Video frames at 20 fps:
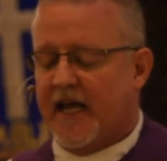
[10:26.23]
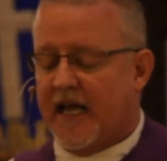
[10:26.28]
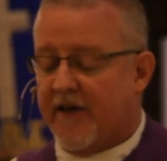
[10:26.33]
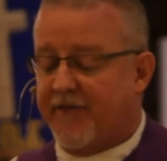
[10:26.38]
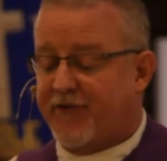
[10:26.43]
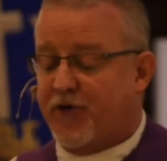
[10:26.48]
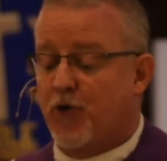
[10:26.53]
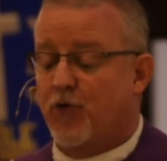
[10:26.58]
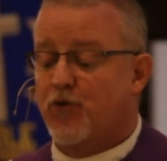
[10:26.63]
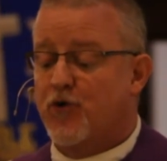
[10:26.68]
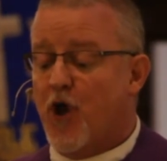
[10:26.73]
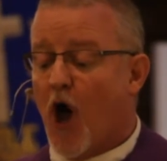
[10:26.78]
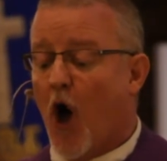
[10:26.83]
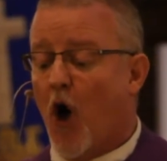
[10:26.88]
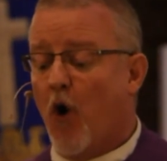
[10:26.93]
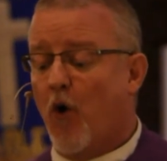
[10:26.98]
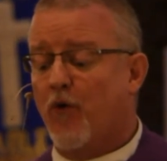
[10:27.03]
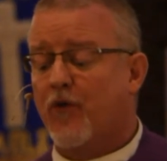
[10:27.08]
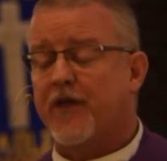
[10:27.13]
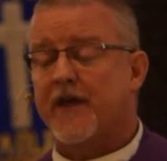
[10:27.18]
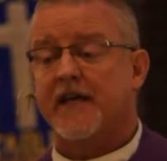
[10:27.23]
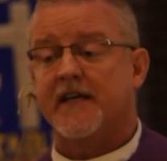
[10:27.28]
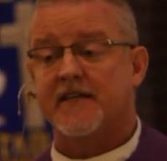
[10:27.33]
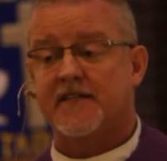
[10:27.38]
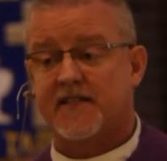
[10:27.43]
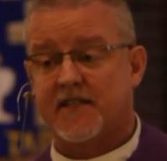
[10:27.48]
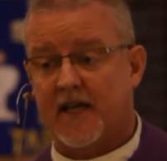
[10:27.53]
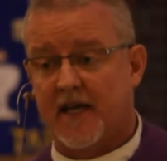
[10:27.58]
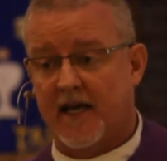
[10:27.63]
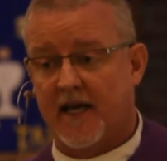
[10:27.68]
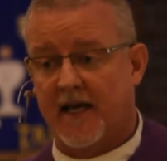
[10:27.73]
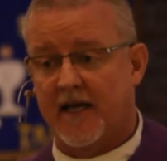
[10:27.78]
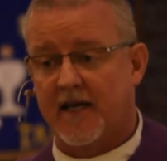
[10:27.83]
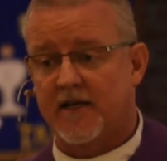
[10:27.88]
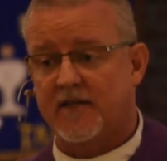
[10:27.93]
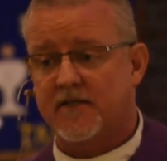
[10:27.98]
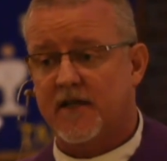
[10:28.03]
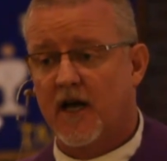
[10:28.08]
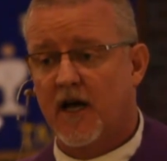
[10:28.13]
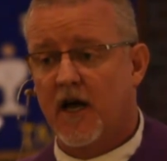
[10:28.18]
If you know these
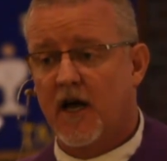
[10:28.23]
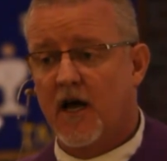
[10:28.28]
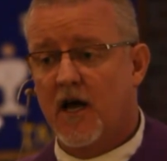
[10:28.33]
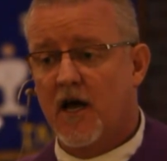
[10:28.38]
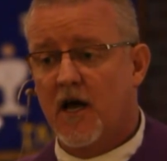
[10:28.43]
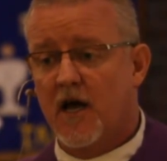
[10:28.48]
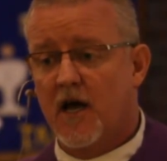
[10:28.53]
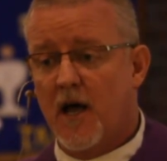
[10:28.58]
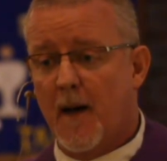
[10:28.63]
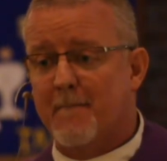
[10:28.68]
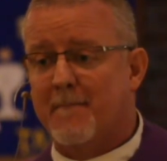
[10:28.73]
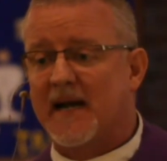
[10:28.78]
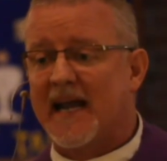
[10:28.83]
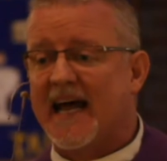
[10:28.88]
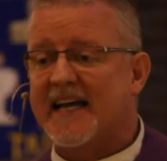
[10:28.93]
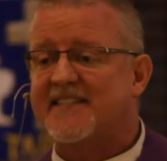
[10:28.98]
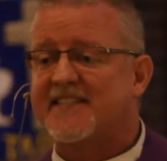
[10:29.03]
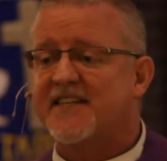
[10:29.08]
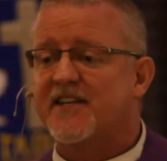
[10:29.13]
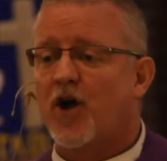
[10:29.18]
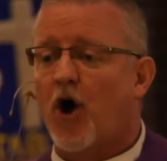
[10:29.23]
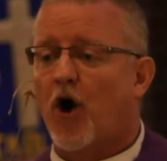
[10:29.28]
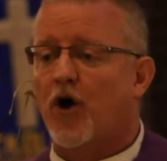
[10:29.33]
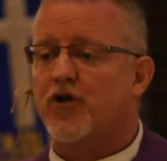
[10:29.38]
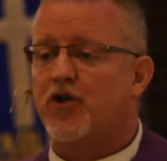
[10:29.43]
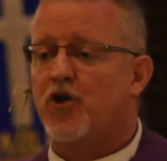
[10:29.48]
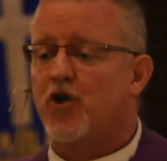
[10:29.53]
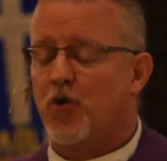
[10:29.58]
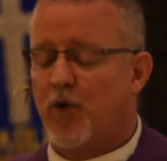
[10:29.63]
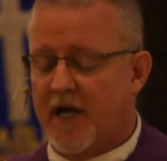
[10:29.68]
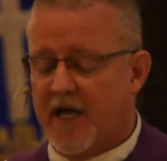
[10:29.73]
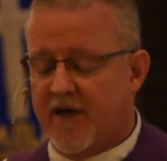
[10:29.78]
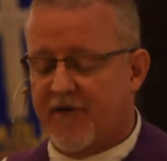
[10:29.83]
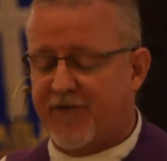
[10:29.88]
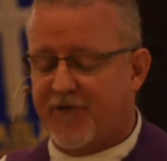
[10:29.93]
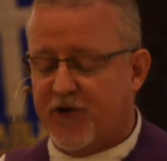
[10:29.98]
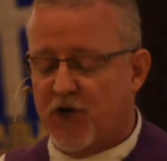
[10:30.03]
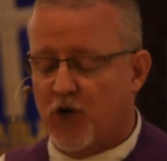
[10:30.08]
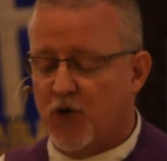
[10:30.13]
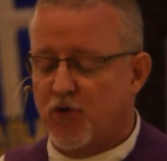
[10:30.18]
things, blessed are you if
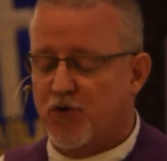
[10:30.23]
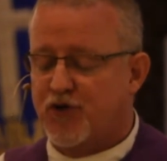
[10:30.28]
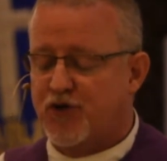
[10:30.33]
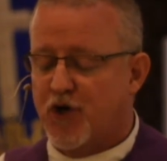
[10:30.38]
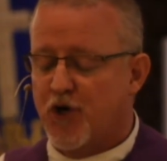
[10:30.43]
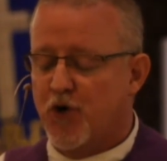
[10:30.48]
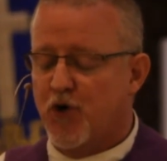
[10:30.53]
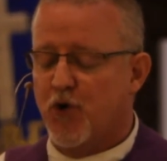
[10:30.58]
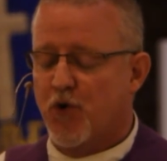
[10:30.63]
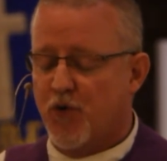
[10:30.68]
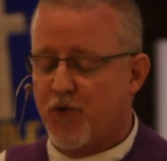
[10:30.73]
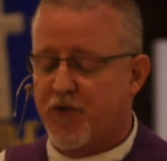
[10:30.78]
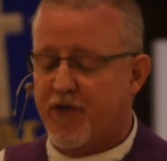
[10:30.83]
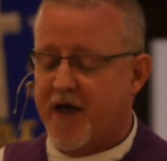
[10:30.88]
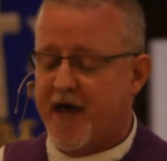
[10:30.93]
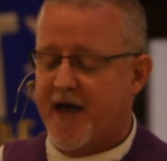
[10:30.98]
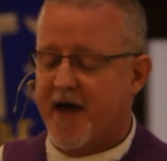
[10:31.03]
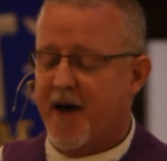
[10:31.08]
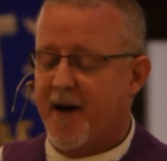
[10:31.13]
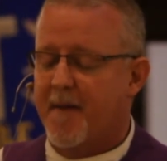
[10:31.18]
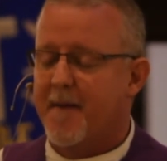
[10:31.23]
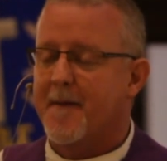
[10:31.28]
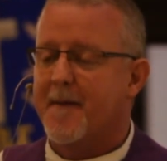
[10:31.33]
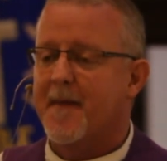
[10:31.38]
you do them.